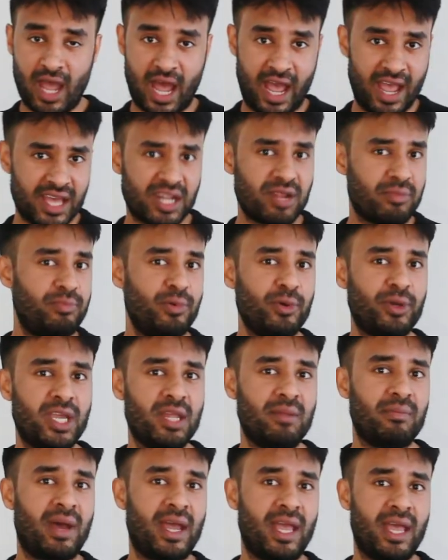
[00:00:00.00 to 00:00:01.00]
I had a book
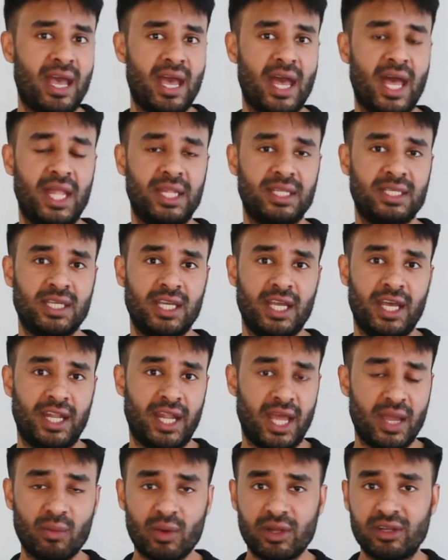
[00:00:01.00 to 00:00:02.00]
in my hand and
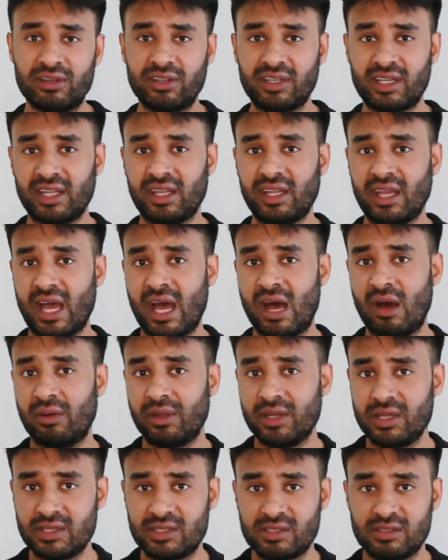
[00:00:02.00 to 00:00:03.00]
I wanted to get it
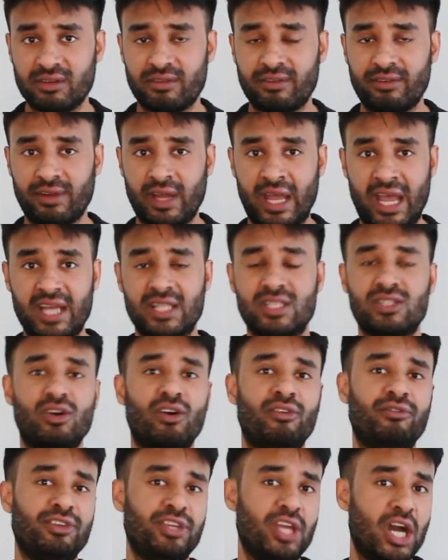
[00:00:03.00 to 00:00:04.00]
out into the hands
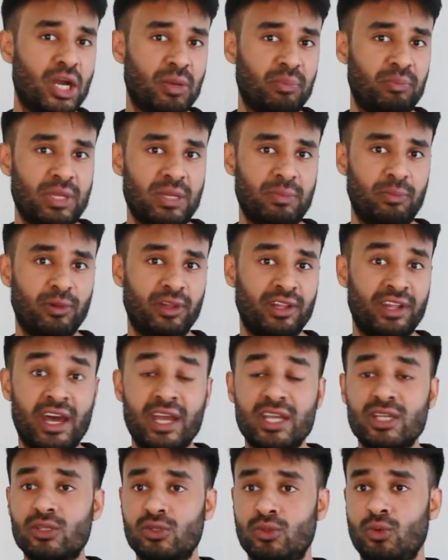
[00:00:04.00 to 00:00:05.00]
of young people, and
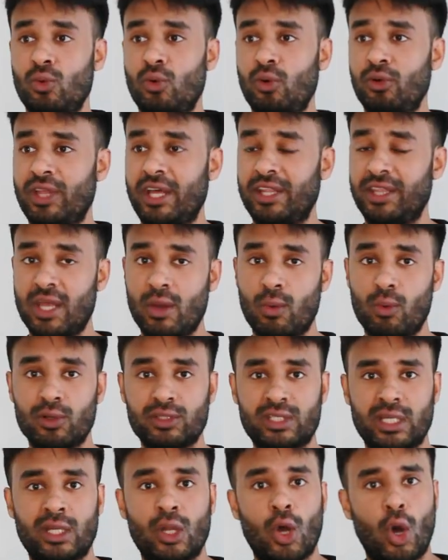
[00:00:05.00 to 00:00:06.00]
I saw that there
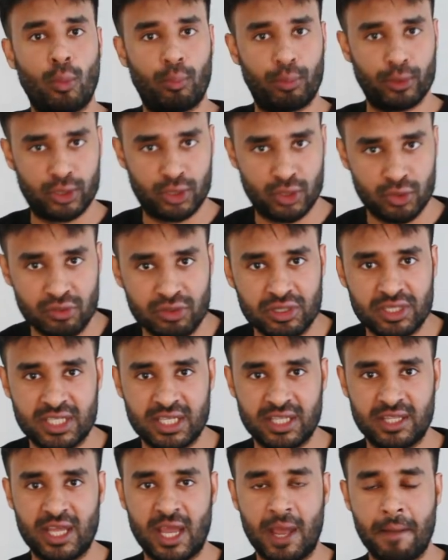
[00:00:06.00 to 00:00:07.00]
was an
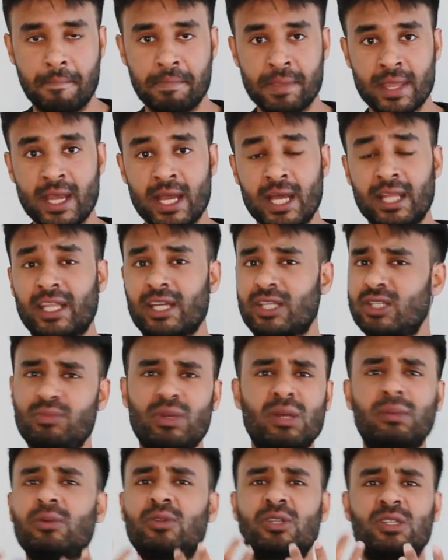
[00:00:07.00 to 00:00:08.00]
opportunity there. That to be
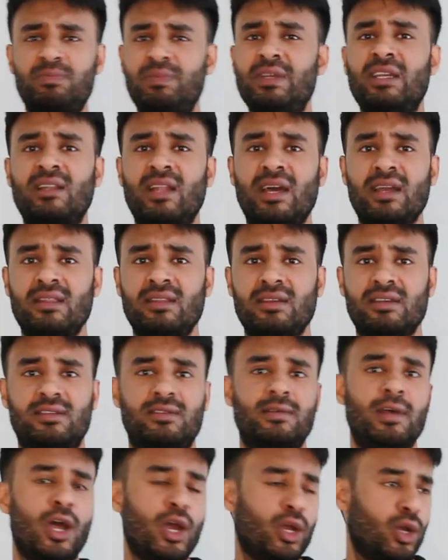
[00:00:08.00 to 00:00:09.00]
able to speak like
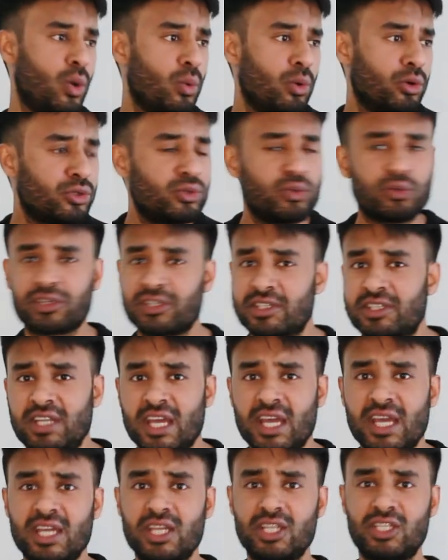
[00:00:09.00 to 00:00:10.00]
this, go onto a
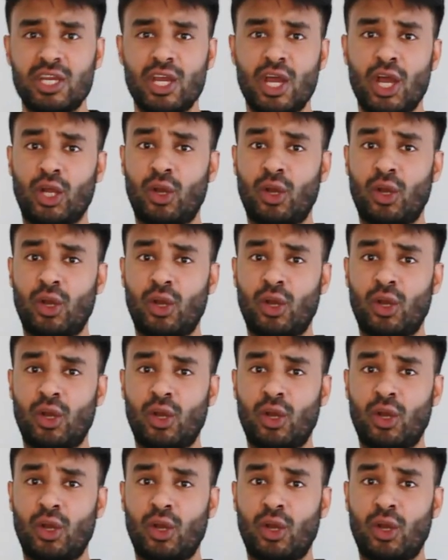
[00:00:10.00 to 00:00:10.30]
stage,